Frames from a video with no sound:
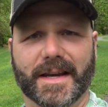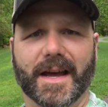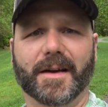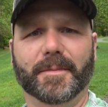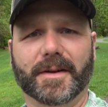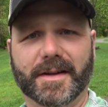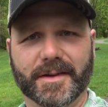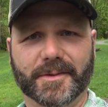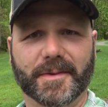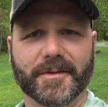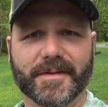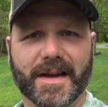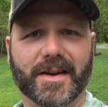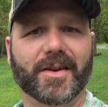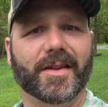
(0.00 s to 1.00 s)
now because
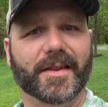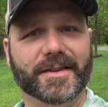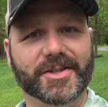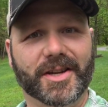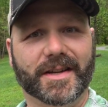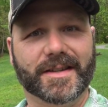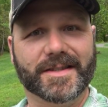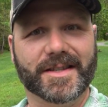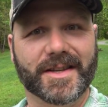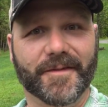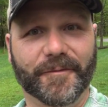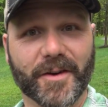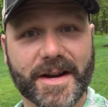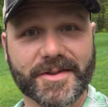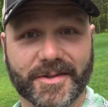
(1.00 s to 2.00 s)
we've got all the chickens in the
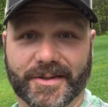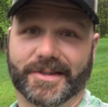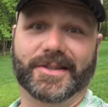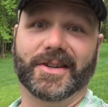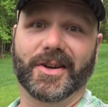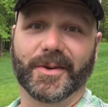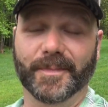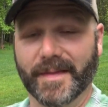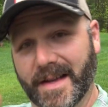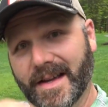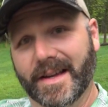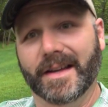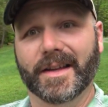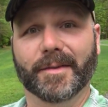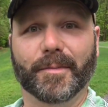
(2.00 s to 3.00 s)
freezer. So
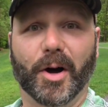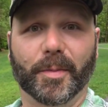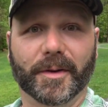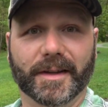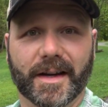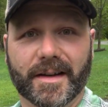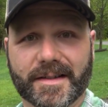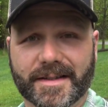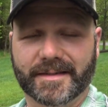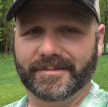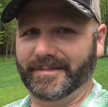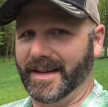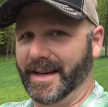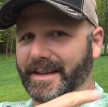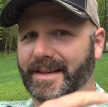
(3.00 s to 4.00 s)
mobile ducks
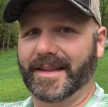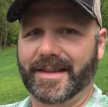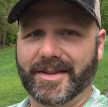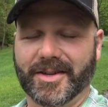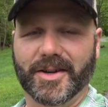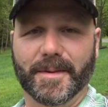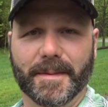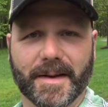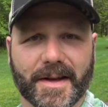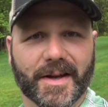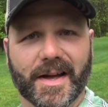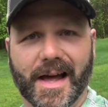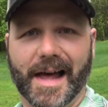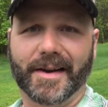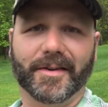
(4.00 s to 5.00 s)
into the coop.
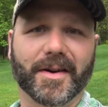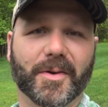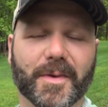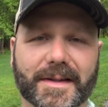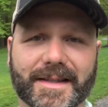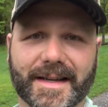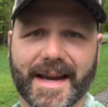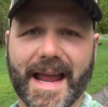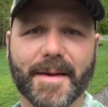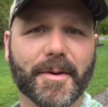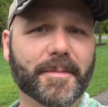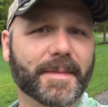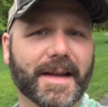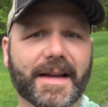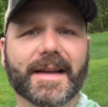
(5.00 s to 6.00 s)
I don't know what to name
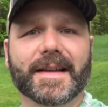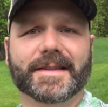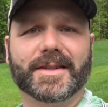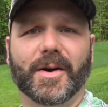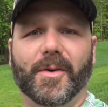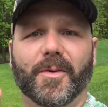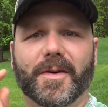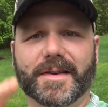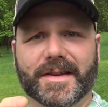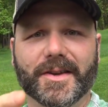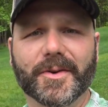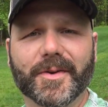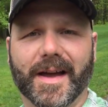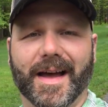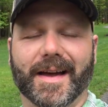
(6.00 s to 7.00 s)
them, so I want
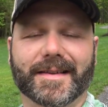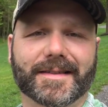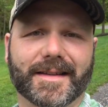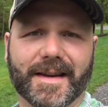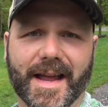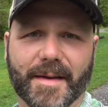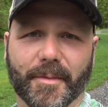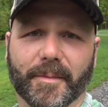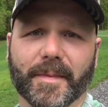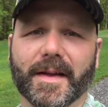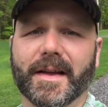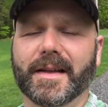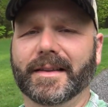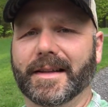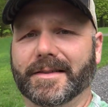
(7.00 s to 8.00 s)
you guys to name them.
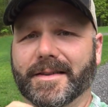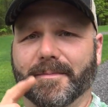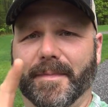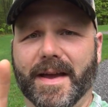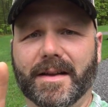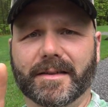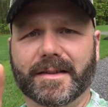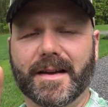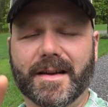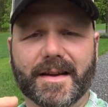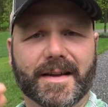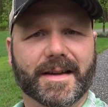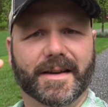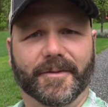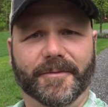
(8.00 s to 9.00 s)
That's a male
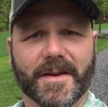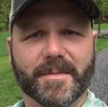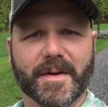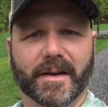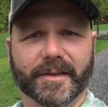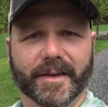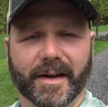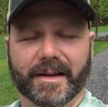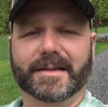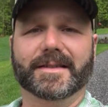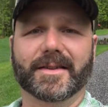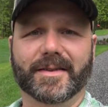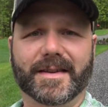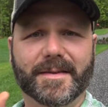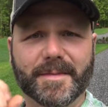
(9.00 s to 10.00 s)
duck and a female duck.
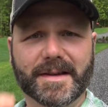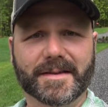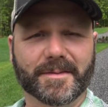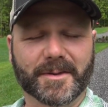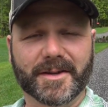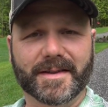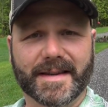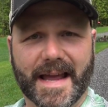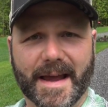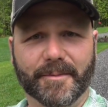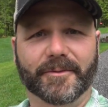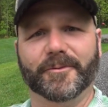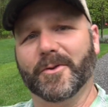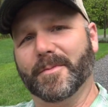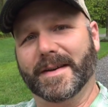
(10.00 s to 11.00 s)
So give me some good
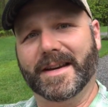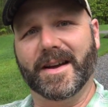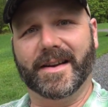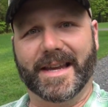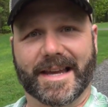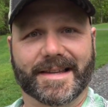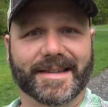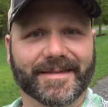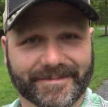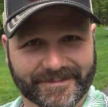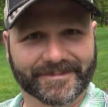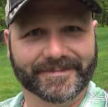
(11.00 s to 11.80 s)
names for my duckies.